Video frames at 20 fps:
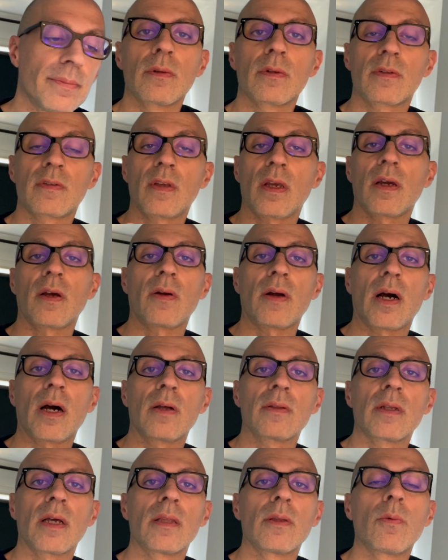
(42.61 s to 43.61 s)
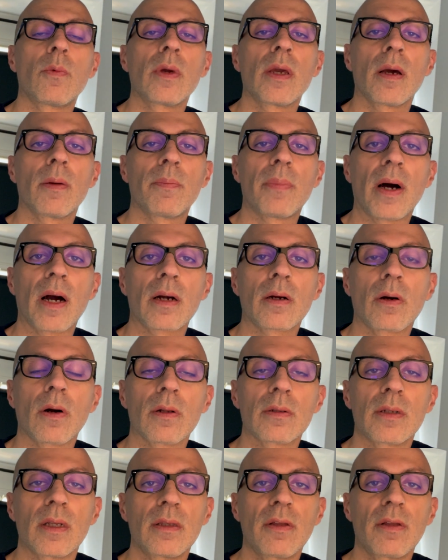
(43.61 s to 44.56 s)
Stick around and we unpack all the